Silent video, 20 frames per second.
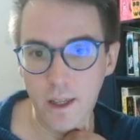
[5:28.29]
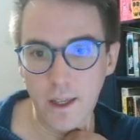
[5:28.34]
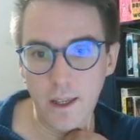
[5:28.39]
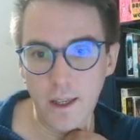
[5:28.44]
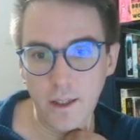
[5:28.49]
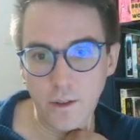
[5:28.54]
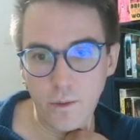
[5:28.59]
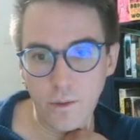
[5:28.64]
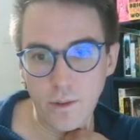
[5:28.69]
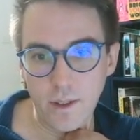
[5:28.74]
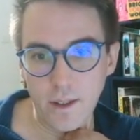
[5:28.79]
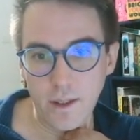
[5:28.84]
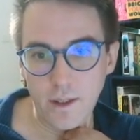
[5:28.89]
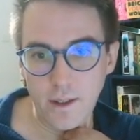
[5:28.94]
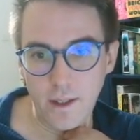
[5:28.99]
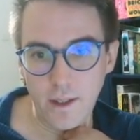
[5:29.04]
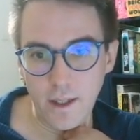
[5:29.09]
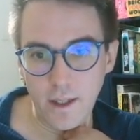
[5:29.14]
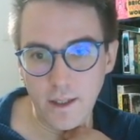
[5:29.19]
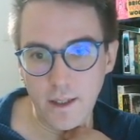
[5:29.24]
So it's a
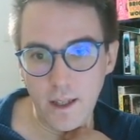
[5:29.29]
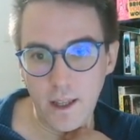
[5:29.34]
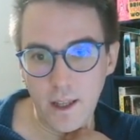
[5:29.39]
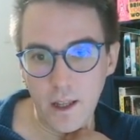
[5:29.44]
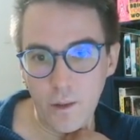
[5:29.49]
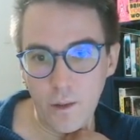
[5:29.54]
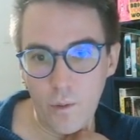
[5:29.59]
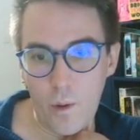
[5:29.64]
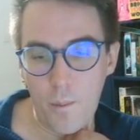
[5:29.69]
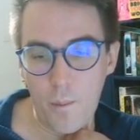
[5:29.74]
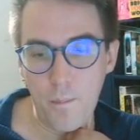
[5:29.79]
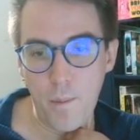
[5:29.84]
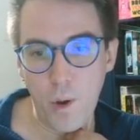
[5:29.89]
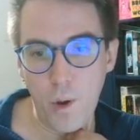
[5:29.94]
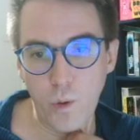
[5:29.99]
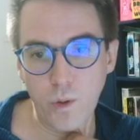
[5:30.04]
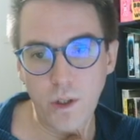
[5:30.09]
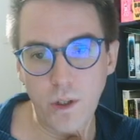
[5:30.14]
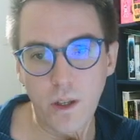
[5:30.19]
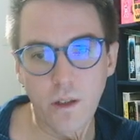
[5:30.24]
60 kilowatt
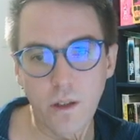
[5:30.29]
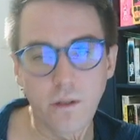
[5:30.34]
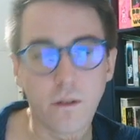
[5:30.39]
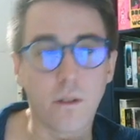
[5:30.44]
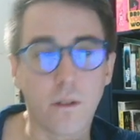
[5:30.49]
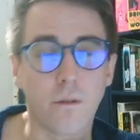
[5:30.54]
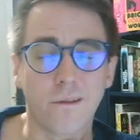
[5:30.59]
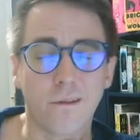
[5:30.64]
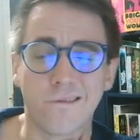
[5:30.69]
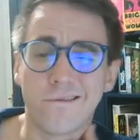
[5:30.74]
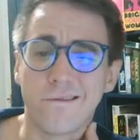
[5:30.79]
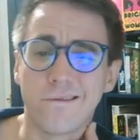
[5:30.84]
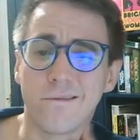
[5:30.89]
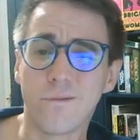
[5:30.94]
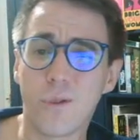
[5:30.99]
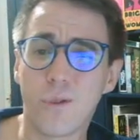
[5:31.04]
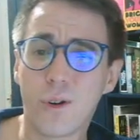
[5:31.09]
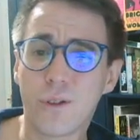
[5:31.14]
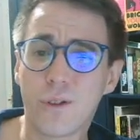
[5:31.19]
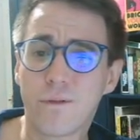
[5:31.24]
motor, so
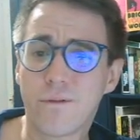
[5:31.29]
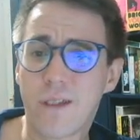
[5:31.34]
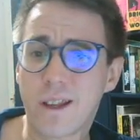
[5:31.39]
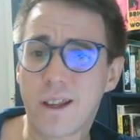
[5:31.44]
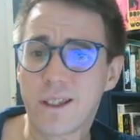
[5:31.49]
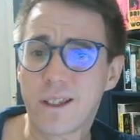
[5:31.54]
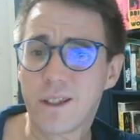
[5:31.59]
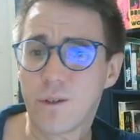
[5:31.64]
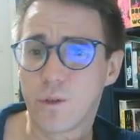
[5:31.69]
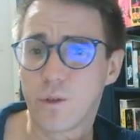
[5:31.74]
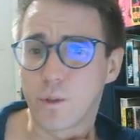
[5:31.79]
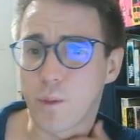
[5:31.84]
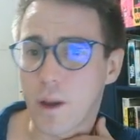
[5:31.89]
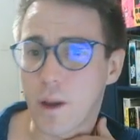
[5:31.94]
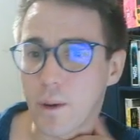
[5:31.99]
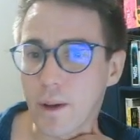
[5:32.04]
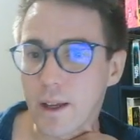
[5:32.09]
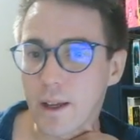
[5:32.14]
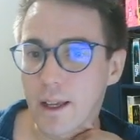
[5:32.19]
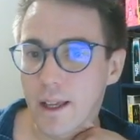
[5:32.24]
90 horsepower,